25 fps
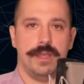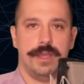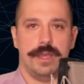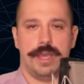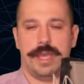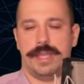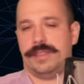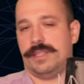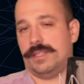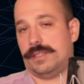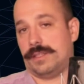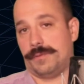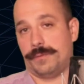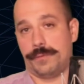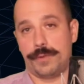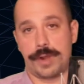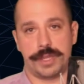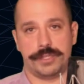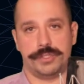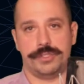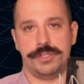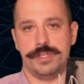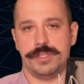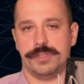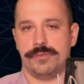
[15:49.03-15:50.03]
And data
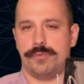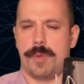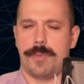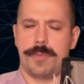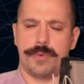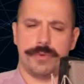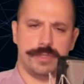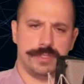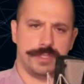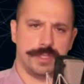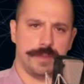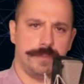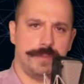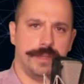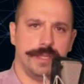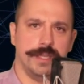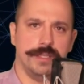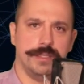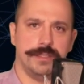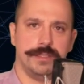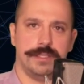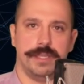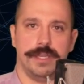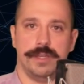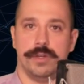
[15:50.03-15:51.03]
freshness,
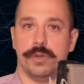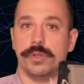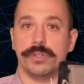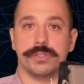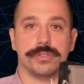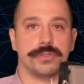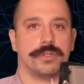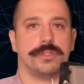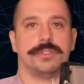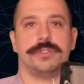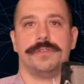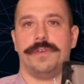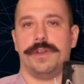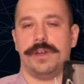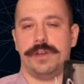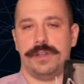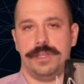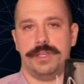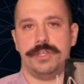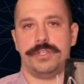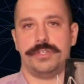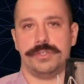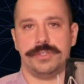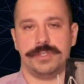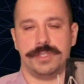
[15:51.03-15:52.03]
reproducibility, and all sorts of other
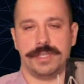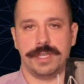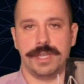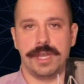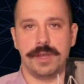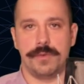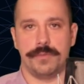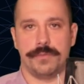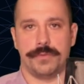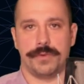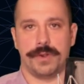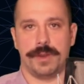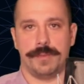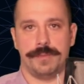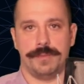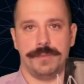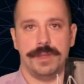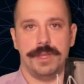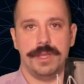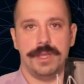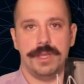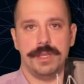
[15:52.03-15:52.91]
issues that come from